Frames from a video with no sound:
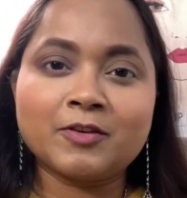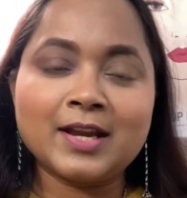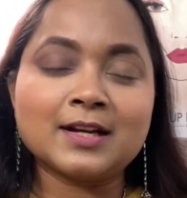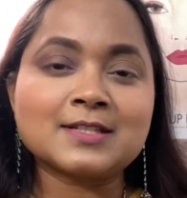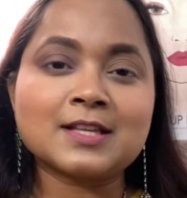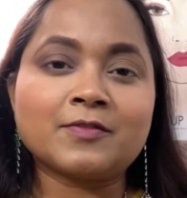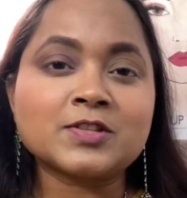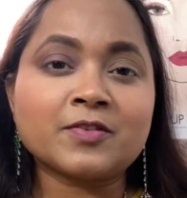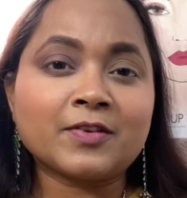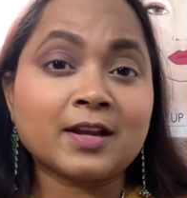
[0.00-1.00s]
itself is a
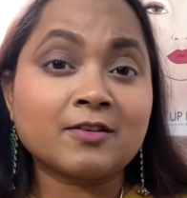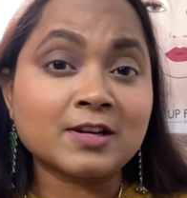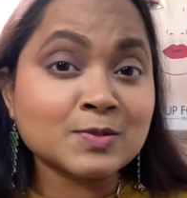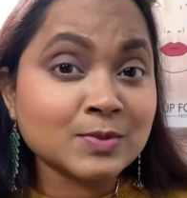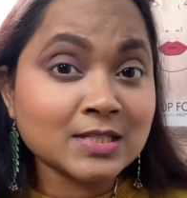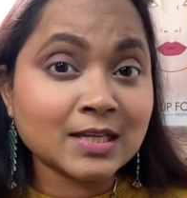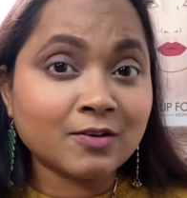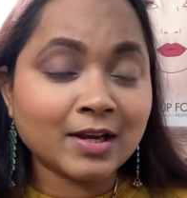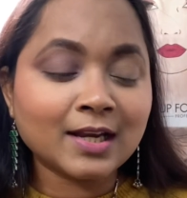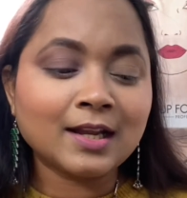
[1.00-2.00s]
very Christmassy
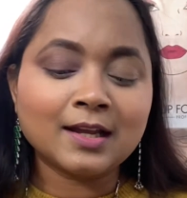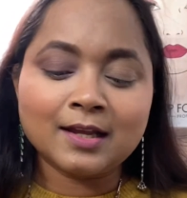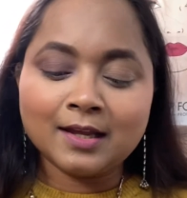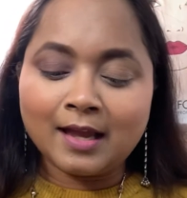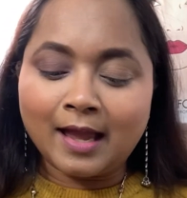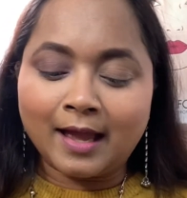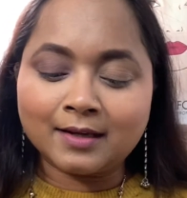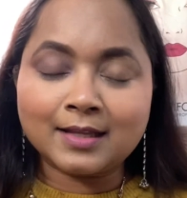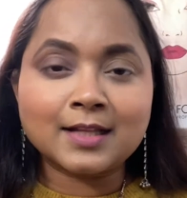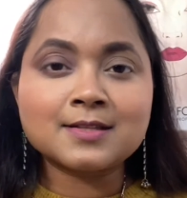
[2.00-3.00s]
green, and
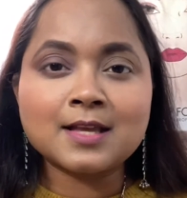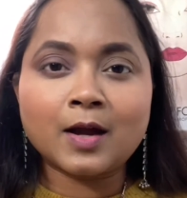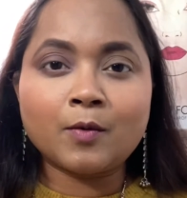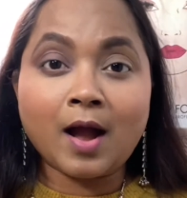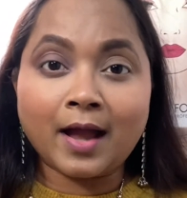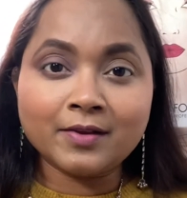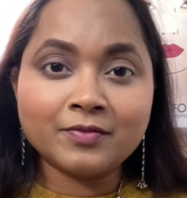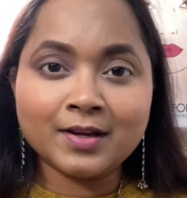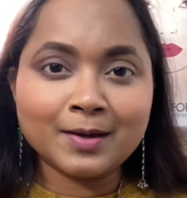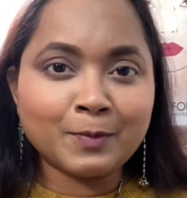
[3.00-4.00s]
that's how I
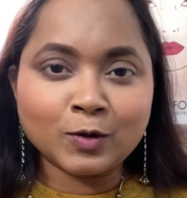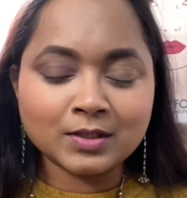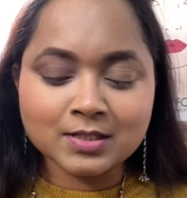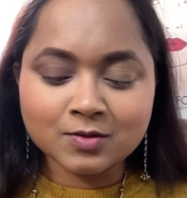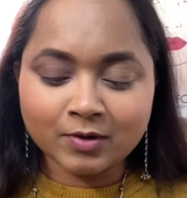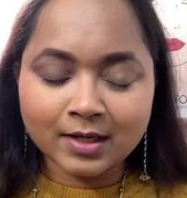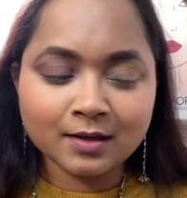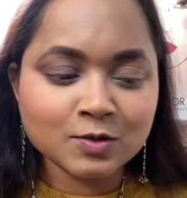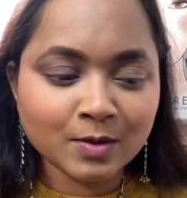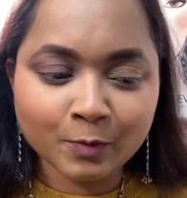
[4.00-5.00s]
feel about this green,
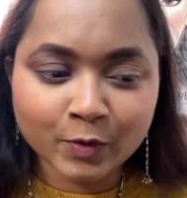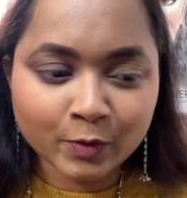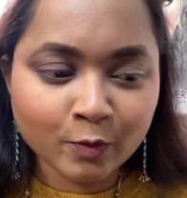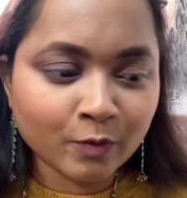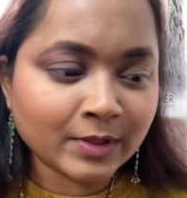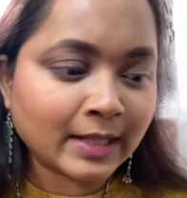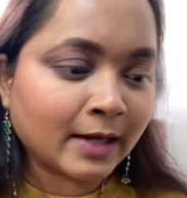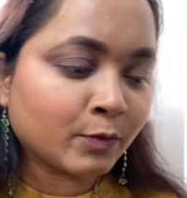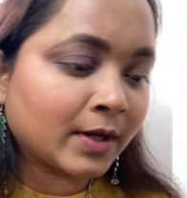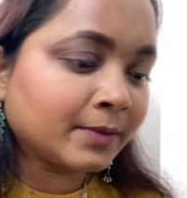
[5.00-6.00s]
so I'm going to go with that one.